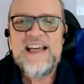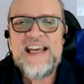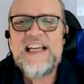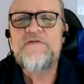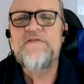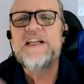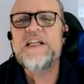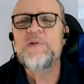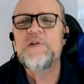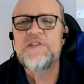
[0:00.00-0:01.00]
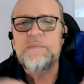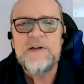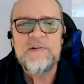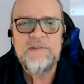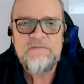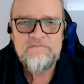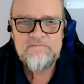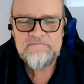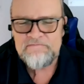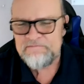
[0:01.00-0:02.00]
Each video was about
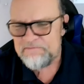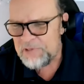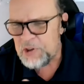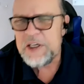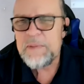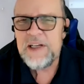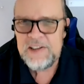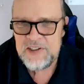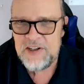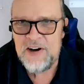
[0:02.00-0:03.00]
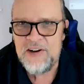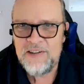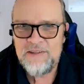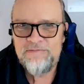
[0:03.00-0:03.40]
30 minutes long.